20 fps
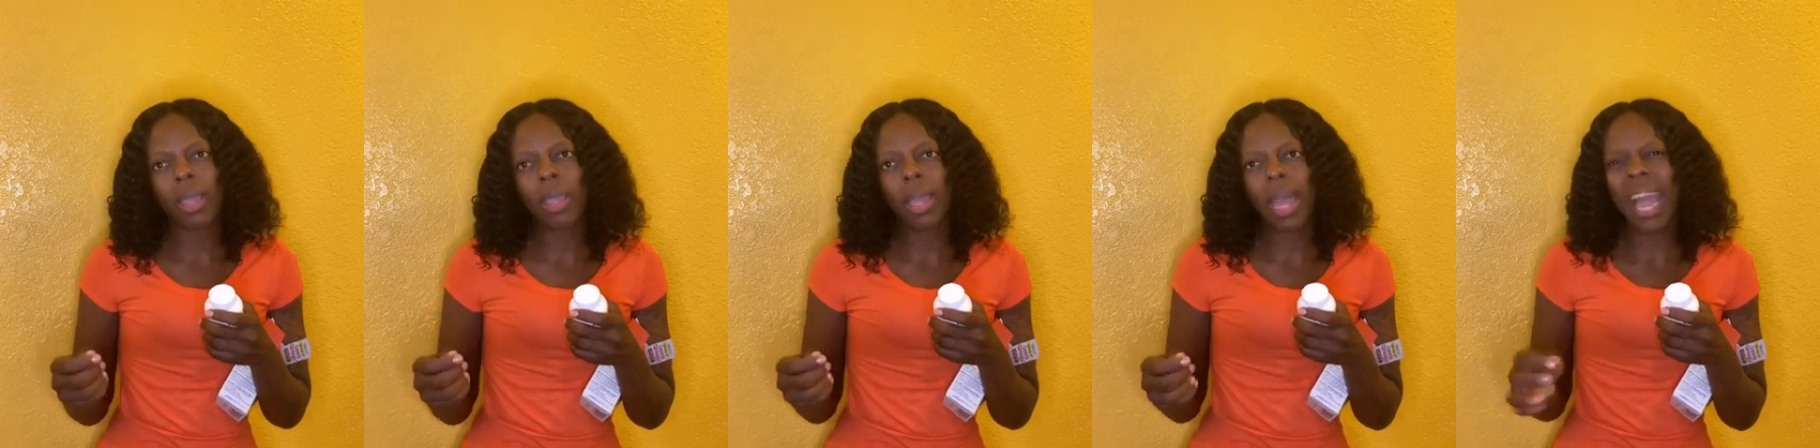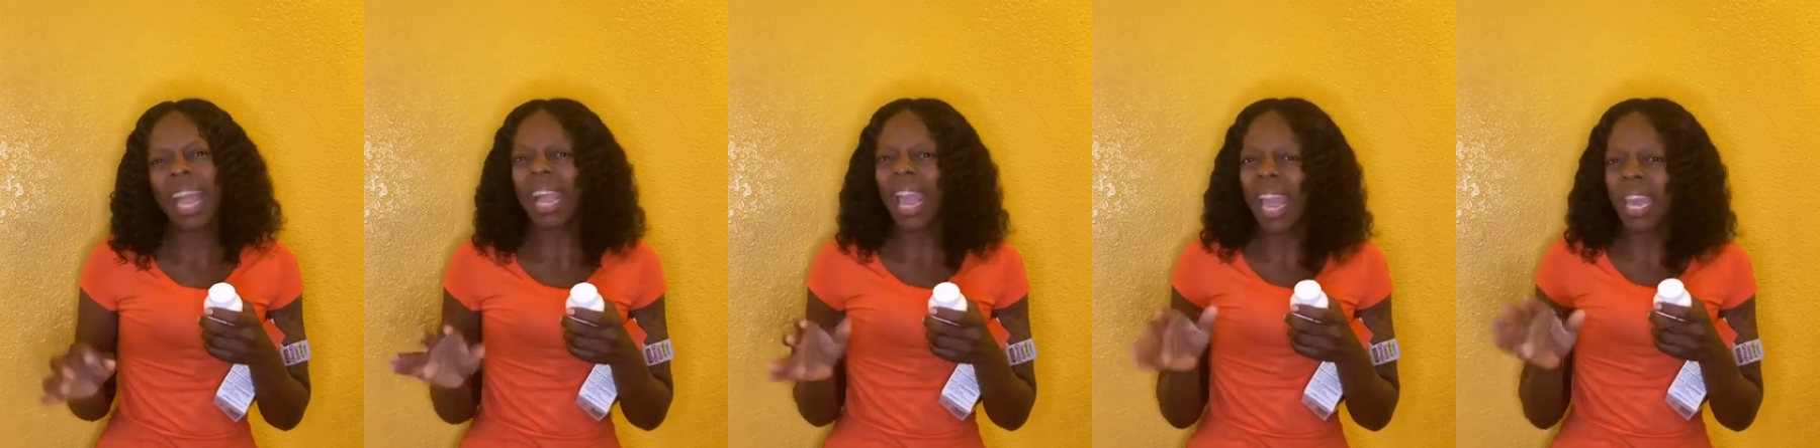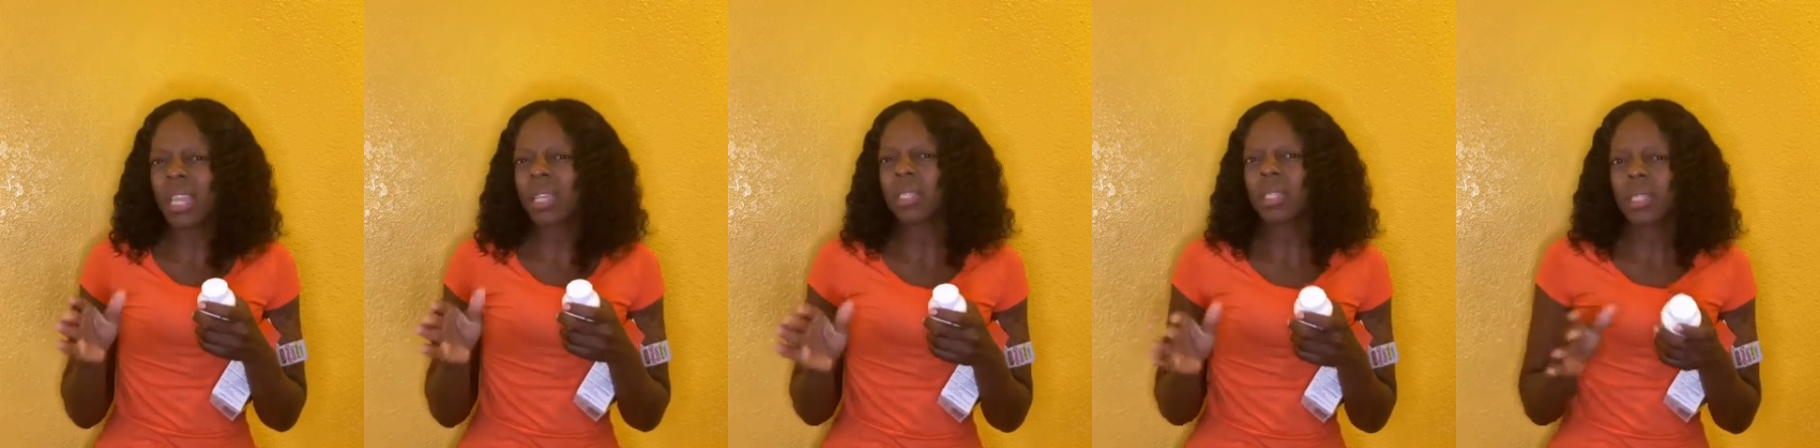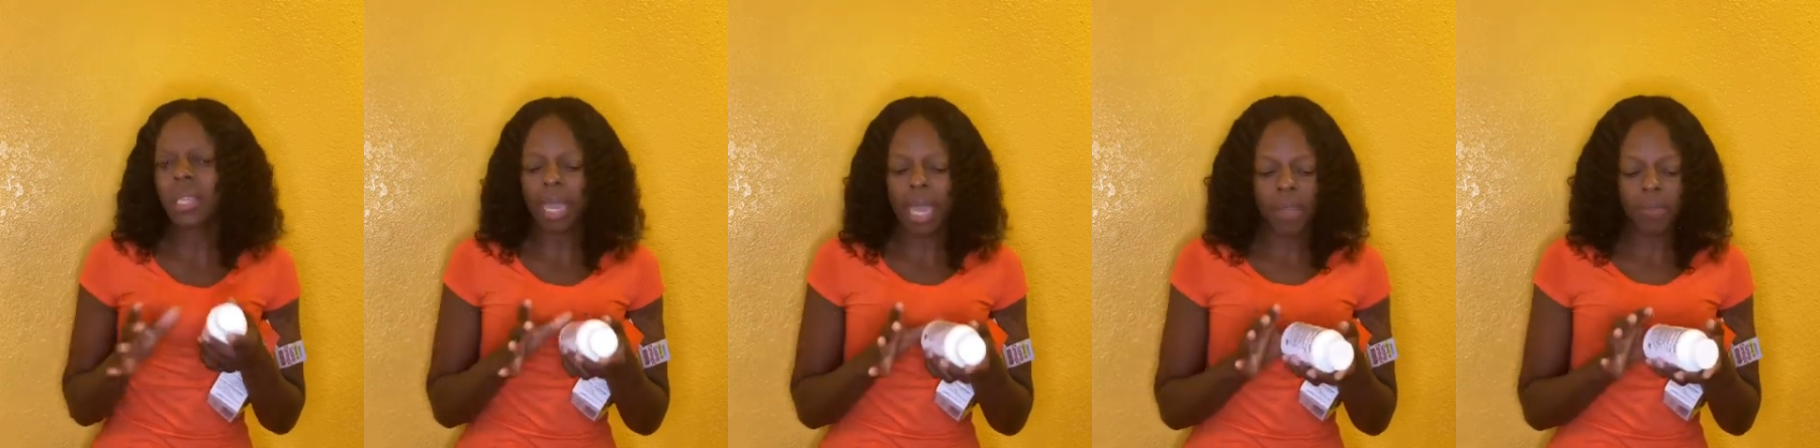I kind of
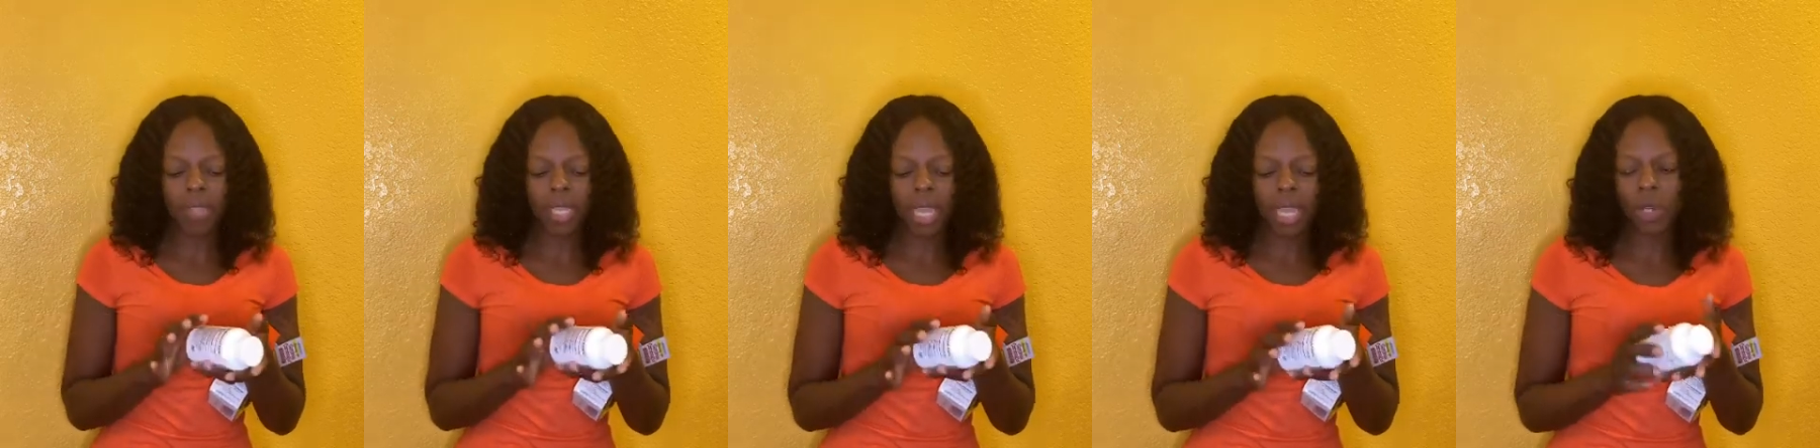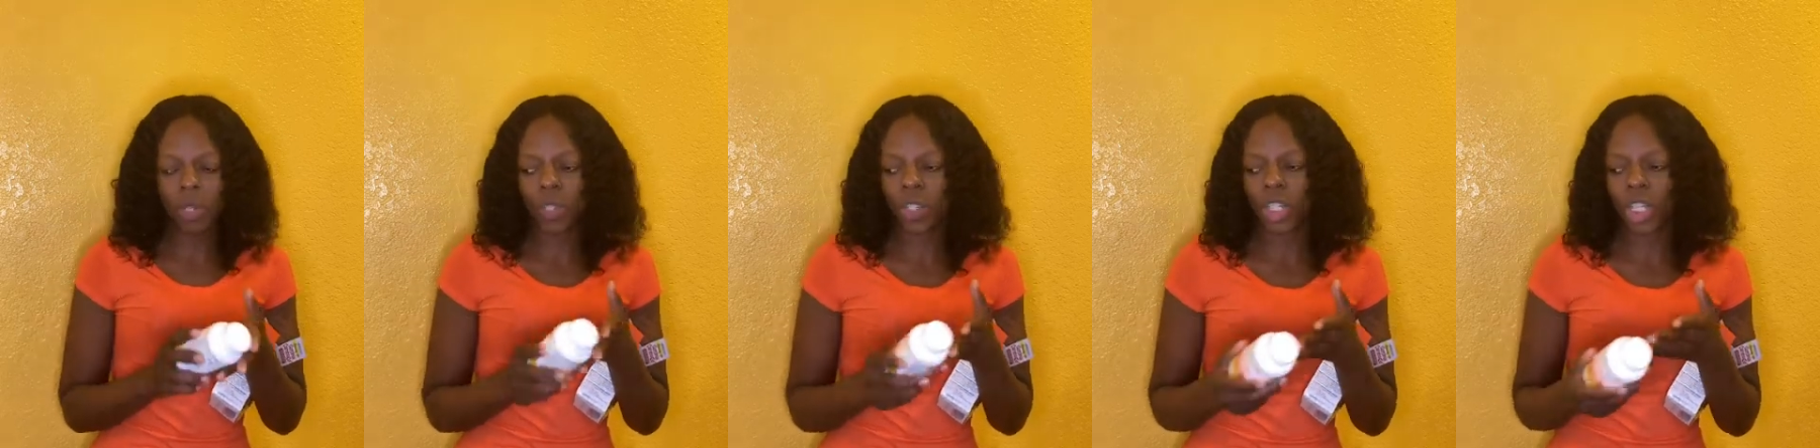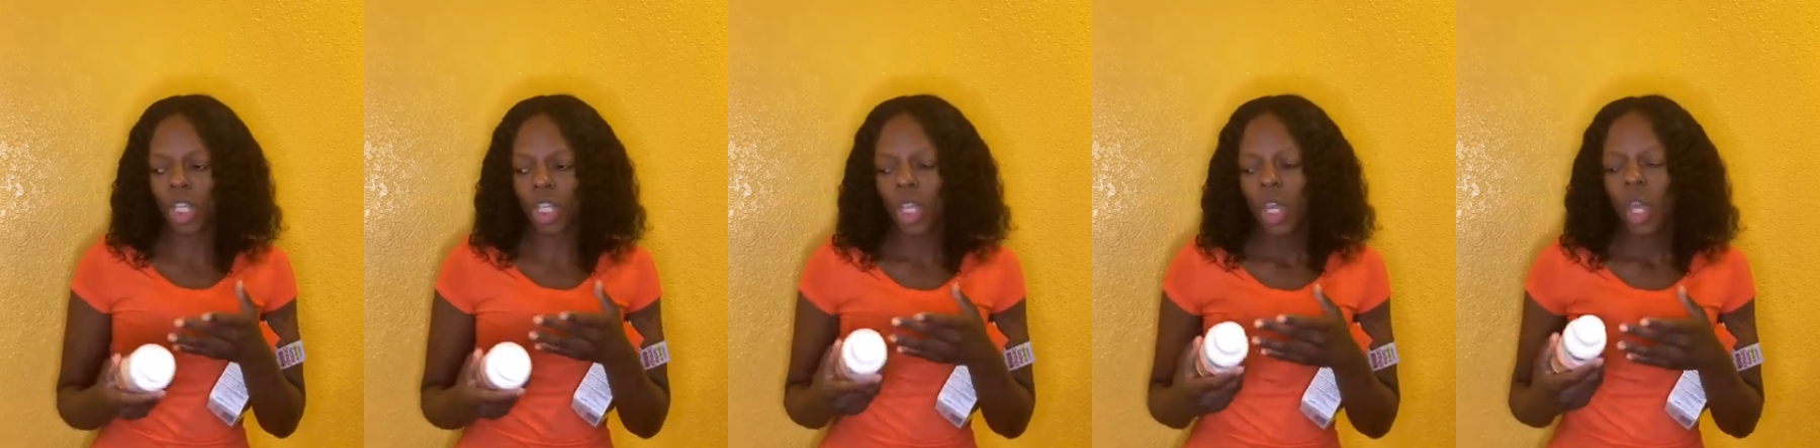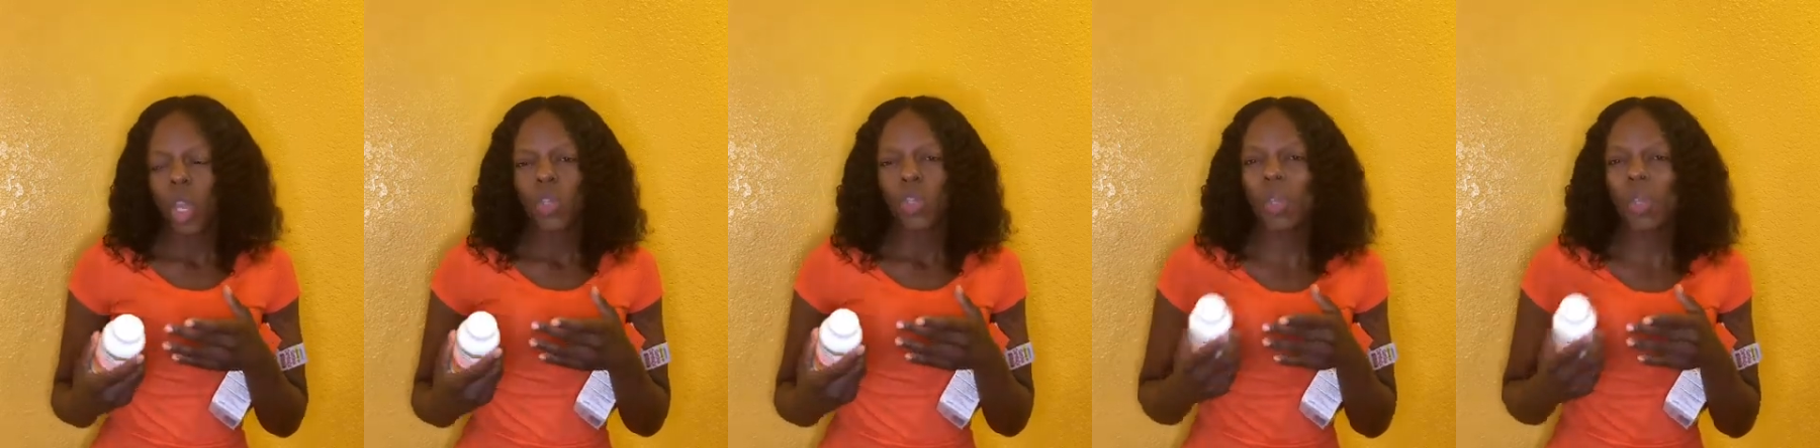still have the energy.